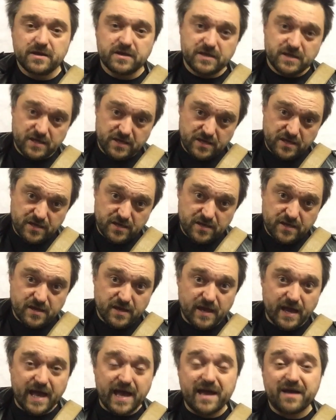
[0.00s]
E,
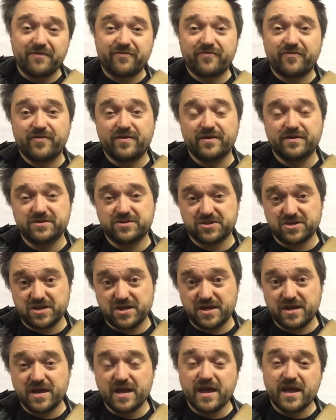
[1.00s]
F, G,
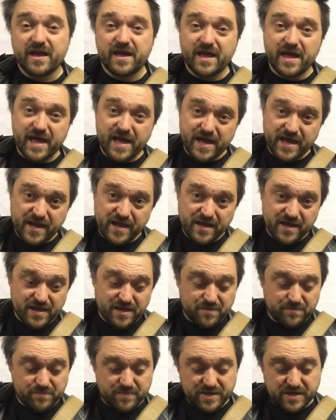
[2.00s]

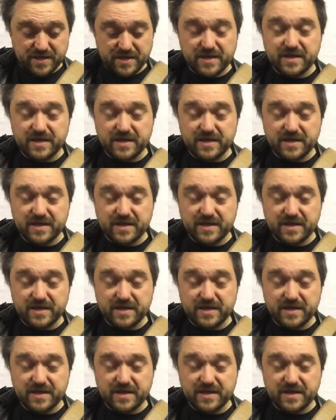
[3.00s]
A, B,